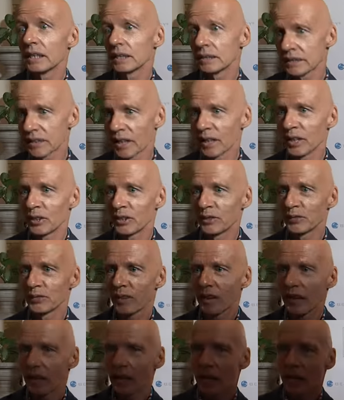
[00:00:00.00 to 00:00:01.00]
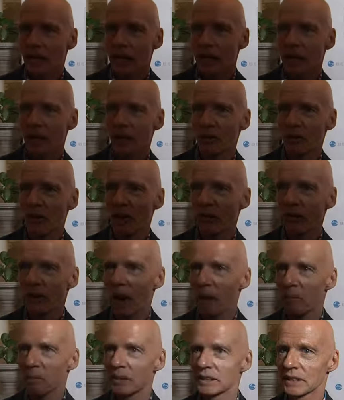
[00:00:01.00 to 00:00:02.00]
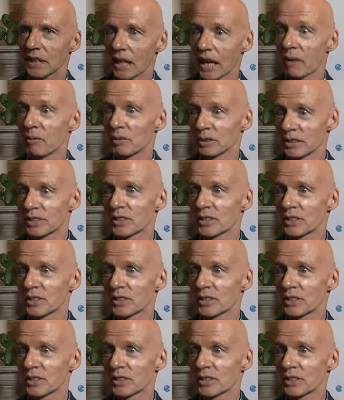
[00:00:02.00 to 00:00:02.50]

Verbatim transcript: So uh, whatever happens tonight will